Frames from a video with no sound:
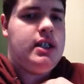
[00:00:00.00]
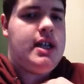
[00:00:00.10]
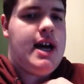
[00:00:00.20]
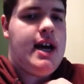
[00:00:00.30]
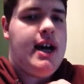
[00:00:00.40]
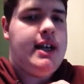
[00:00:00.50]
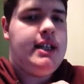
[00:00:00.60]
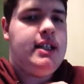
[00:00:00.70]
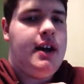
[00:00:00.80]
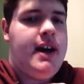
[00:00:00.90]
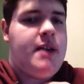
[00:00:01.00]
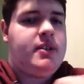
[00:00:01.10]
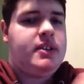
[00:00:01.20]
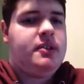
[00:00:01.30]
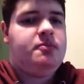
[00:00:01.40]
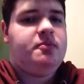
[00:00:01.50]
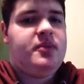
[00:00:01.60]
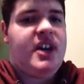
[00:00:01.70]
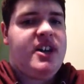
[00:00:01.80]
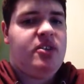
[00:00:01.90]
yeah i i haven't
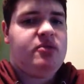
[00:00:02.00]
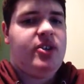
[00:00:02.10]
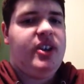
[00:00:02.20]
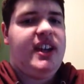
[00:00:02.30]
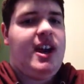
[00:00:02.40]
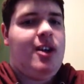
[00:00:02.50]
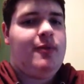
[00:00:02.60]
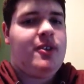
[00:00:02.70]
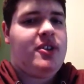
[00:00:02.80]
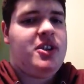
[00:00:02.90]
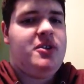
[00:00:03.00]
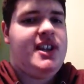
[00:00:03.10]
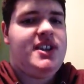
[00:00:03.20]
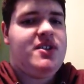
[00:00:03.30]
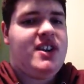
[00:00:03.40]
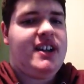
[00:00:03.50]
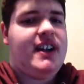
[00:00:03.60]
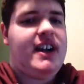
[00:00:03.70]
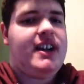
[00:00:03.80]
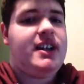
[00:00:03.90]
I don't really care for the new teacher that I
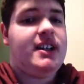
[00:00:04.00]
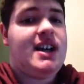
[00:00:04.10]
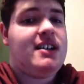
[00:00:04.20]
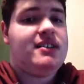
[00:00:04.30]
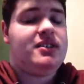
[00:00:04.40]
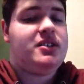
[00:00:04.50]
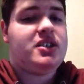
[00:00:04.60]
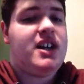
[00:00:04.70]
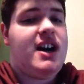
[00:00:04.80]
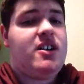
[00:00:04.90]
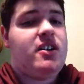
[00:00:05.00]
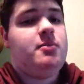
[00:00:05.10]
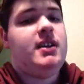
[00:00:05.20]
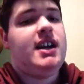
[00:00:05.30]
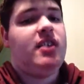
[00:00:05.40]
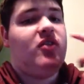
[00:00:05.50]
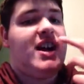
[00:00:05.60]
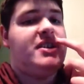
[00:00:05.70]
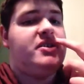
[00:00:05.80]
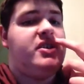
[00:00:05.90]
got. I got got her at the beginning of
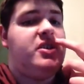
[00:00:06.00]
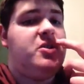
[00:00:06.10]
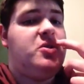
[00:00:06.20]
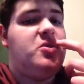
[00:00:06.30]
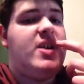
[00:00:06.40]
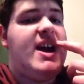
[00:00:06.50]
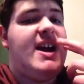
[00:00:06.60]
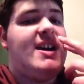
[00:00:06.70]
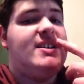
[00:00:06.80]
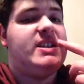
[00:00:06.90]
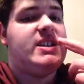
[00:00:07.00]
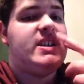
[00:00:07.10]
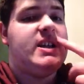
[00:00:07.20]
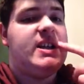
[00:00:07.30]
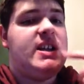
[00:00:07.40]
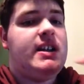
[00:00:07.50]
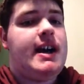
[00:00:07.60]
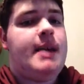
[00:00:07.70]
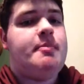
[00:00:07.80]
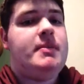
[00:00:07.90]
Latin two, and
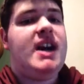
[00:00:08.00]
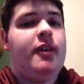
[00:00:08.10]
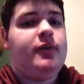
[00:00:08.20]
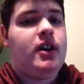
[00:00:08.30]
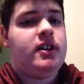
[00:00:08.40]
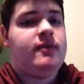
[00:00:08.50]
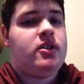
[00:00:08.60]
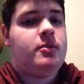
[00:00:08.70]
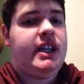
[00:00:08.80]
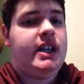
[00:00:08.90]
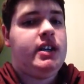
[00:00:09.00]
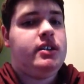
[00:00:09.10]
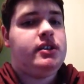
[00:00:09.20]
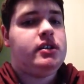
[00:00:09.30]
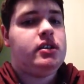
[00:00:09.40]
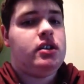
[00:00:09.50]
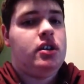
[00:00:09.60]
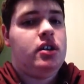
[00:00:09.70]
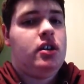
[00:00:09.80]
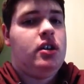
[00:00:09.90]
I'm not fond of her because
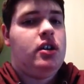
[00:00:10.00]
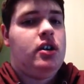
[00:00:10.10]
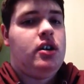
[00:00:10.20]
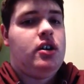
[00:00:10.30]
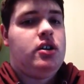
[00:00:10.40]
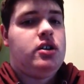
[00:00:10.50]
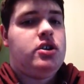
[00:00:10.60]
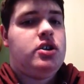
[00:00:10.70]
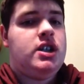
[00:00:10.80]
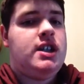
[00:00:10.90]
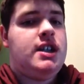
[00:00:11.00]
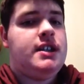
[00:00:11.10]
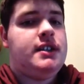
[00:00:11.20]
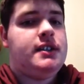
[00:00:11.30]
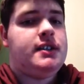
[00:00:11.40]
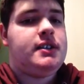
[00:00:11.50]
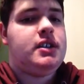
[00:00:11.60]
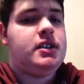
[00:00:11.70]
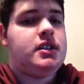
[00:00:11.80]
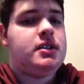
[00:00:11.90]
she is
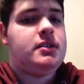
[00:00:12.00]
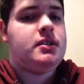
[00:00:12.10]
just